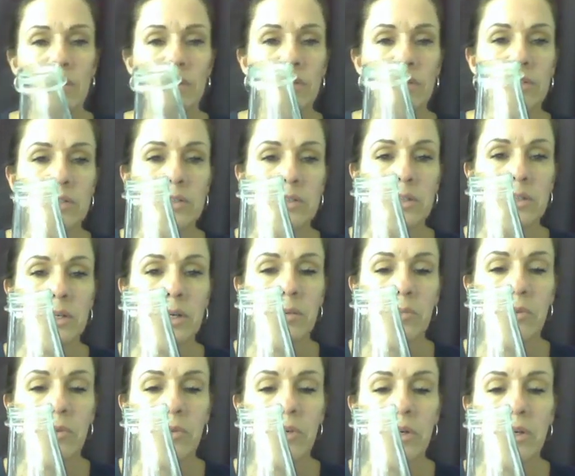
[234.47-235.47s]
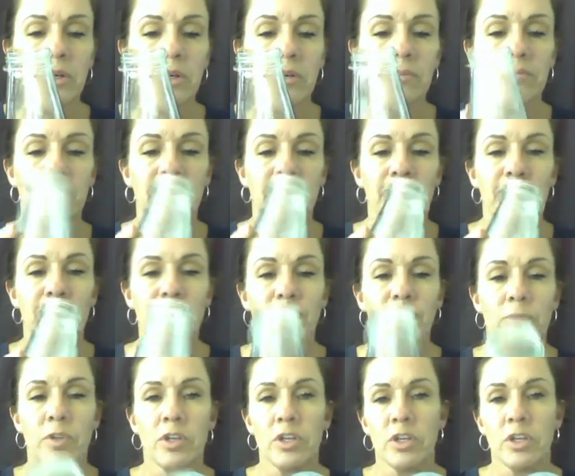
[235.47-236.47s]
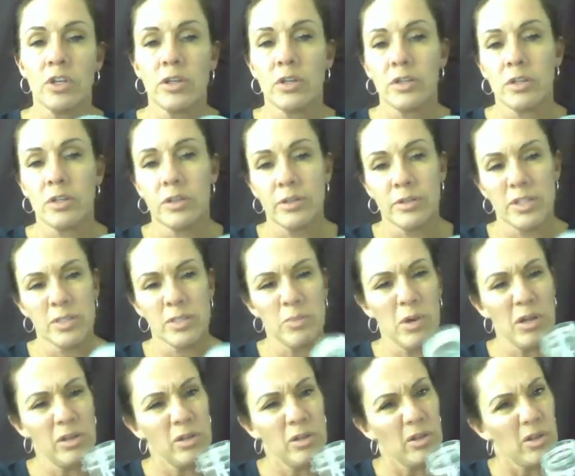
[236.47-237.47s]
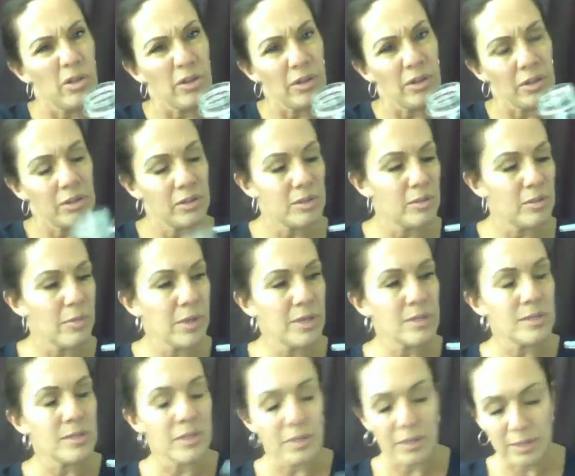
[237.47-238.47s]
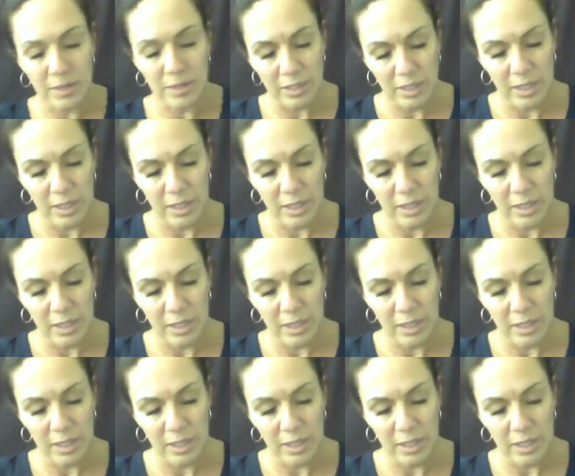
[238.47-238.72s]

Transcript: this is a cup of the gun. Small little thing. It's amazing.